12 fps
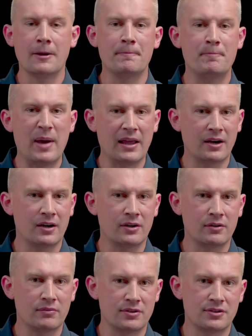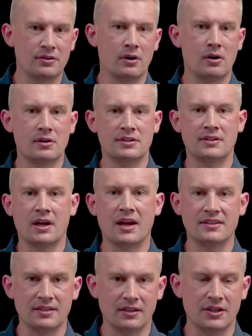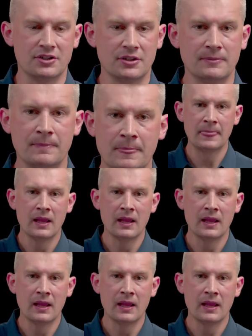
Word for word: better resource isolation?